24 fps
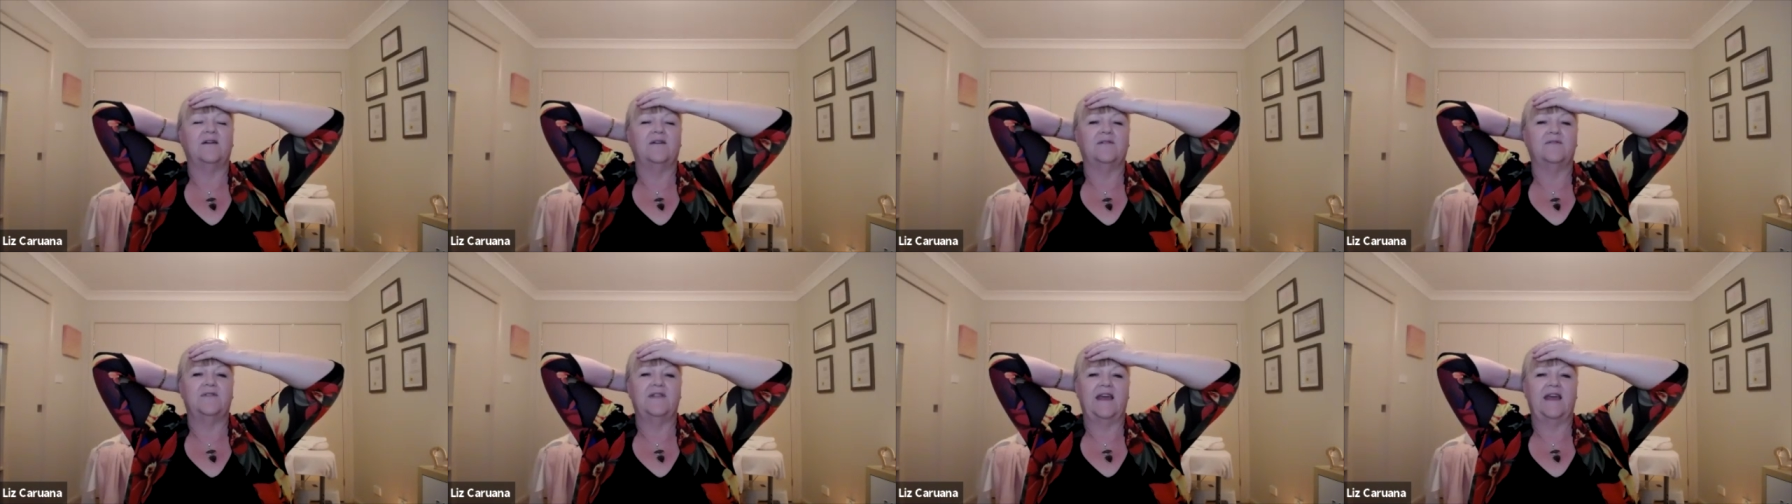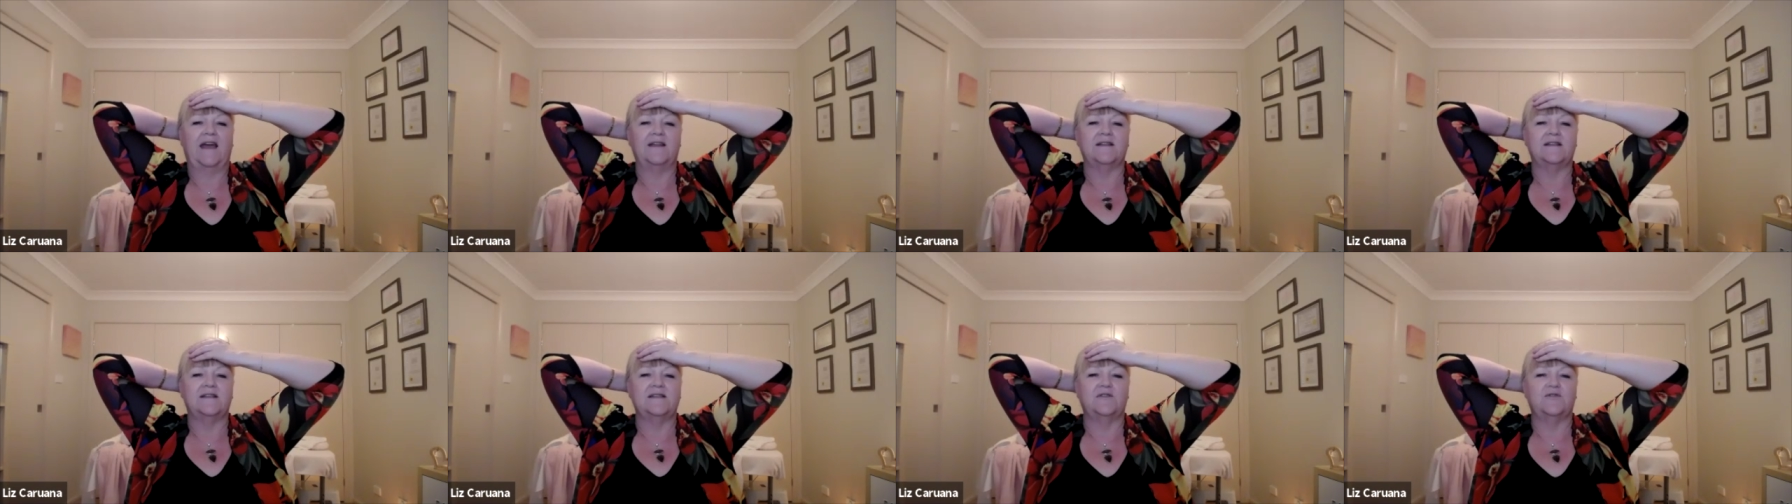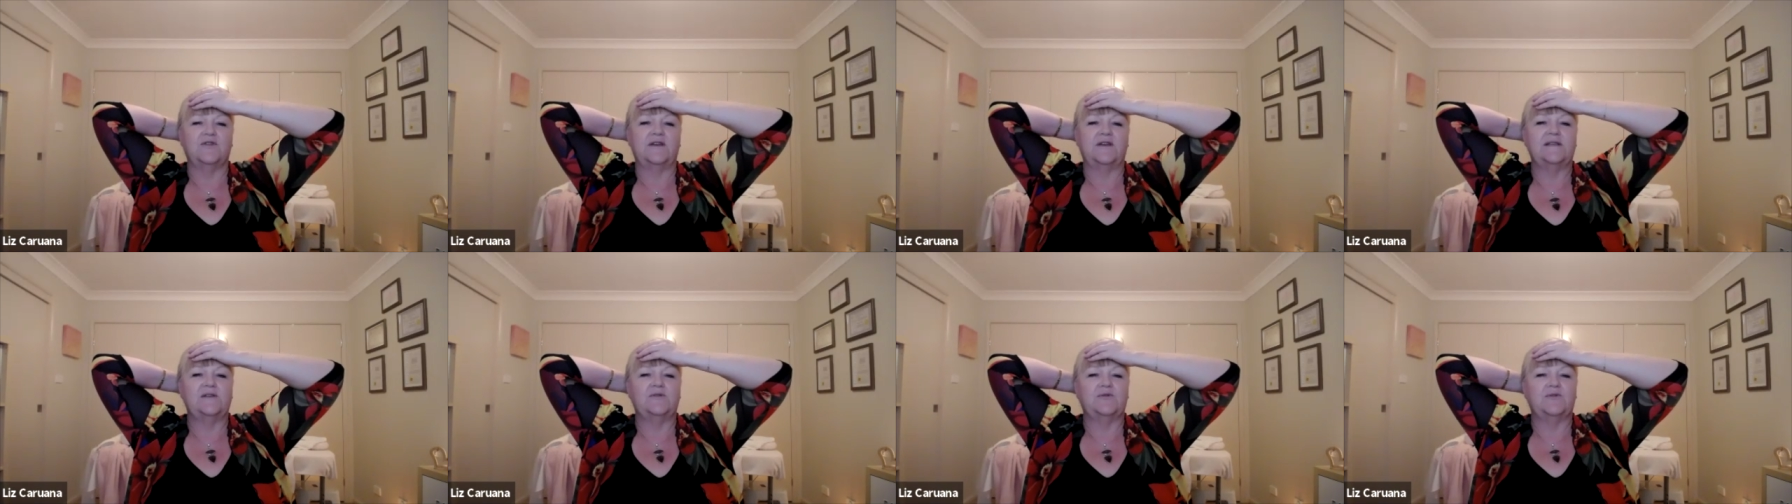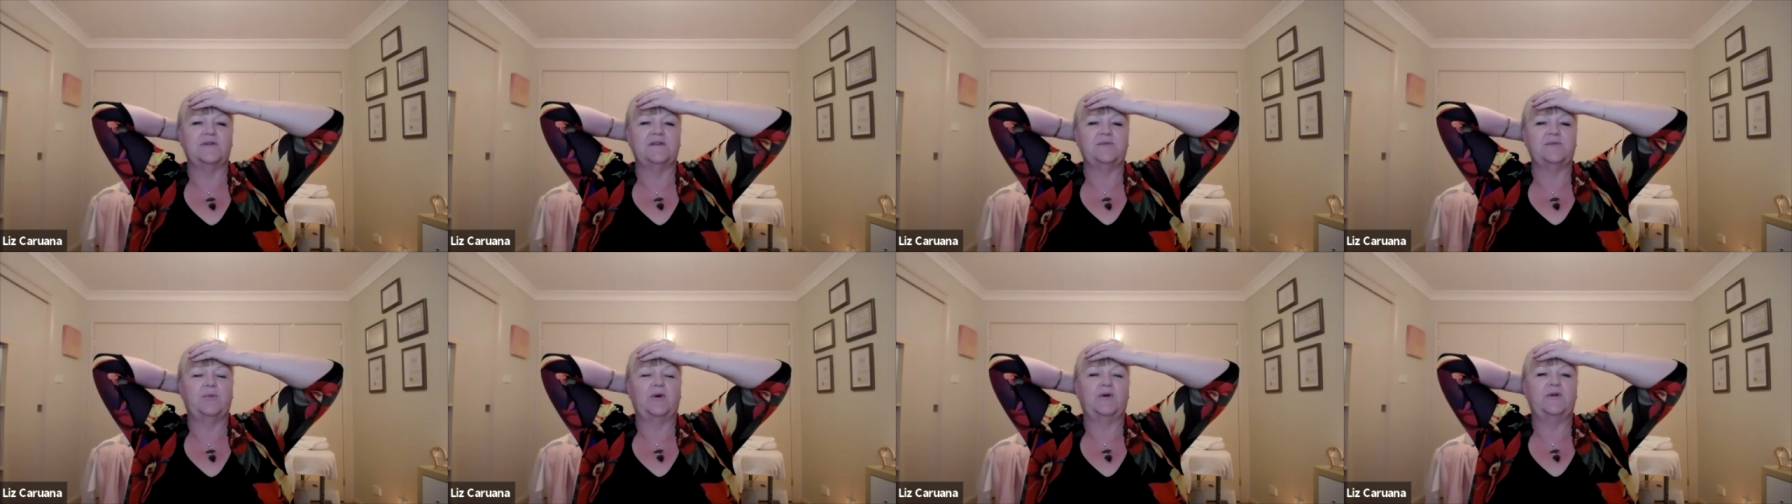of that stress
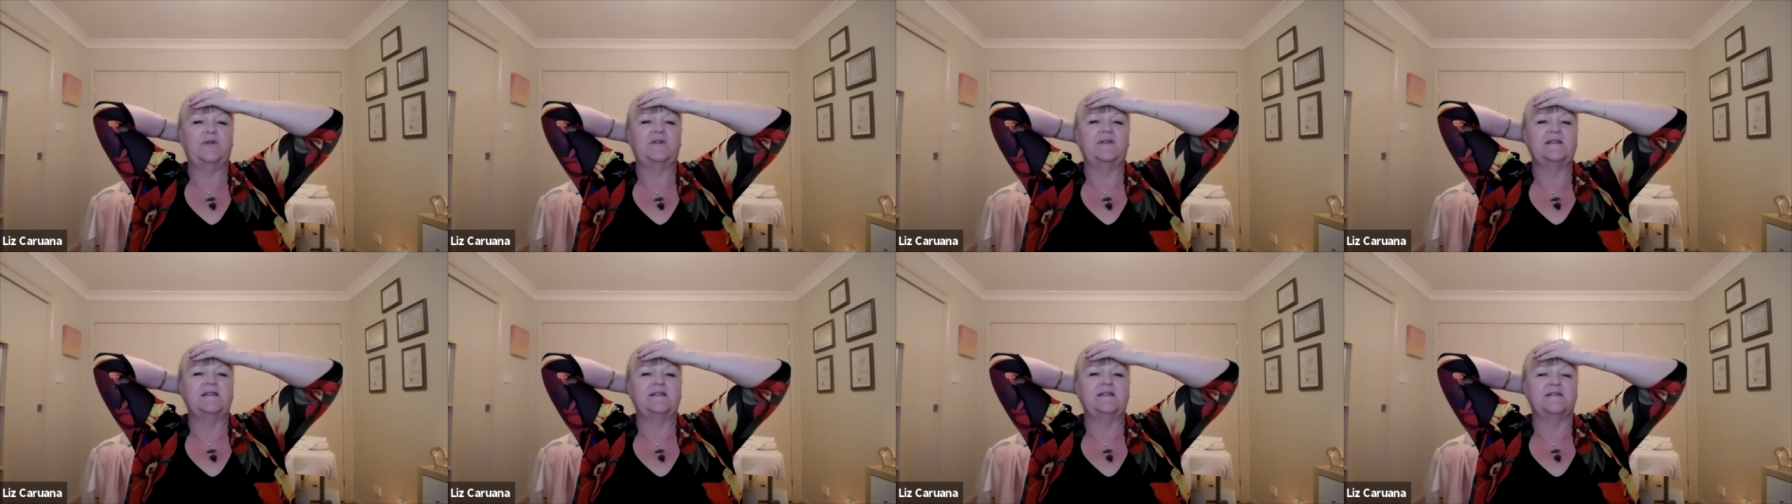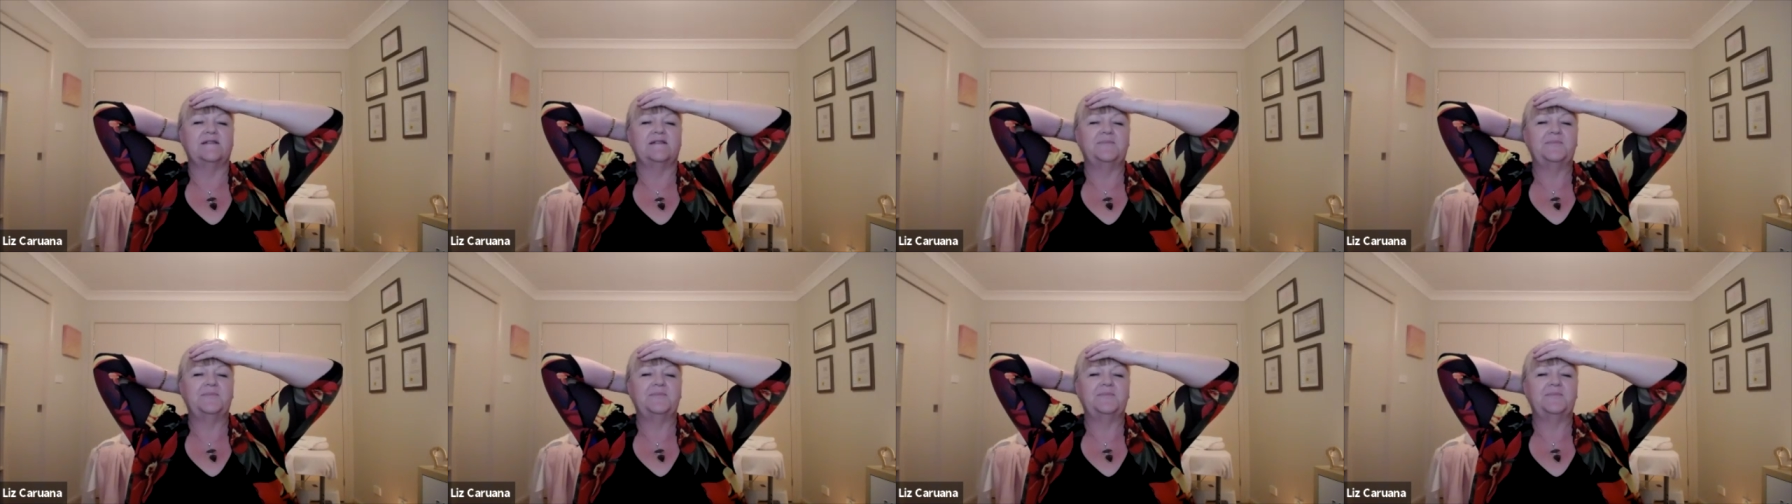response.